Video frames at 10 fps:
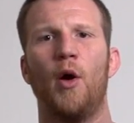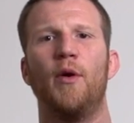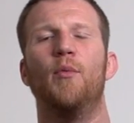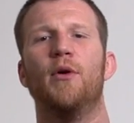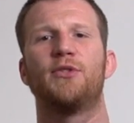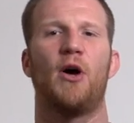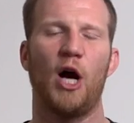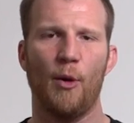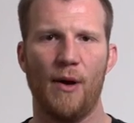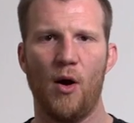We will
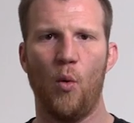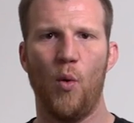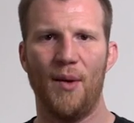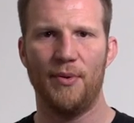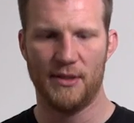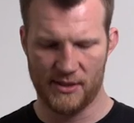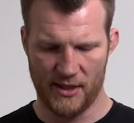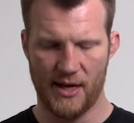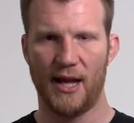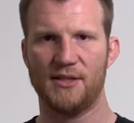talk about weapons in
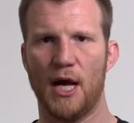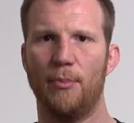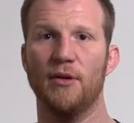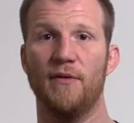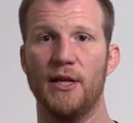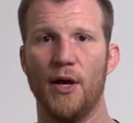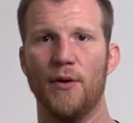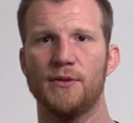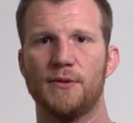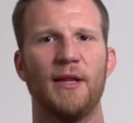the next couple of videos.